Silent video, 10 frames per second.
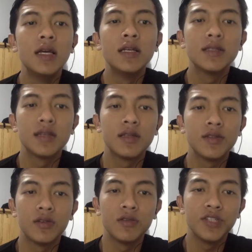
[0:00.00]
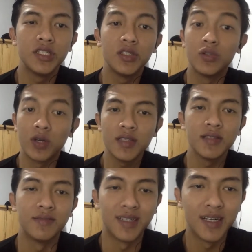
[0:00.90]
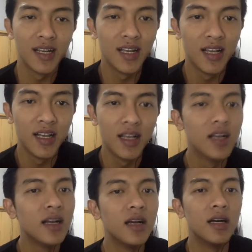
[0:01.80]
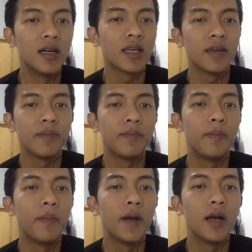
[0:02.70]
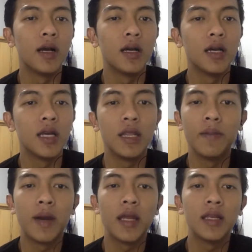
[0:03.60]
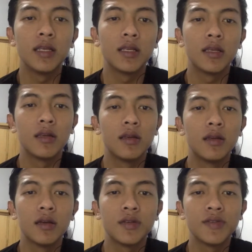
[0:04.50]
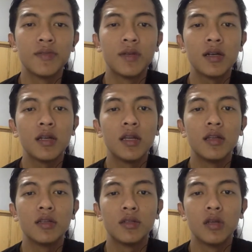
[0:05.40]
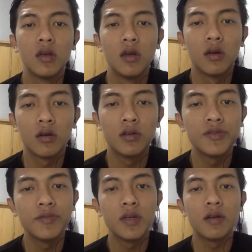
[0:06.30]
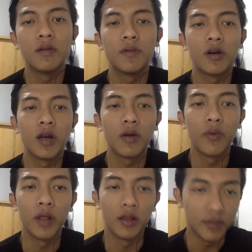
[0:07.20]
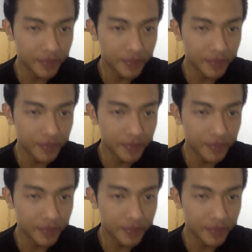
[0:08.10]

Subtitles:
sales solution to customer. Keep in mind the customer in consuming the product will.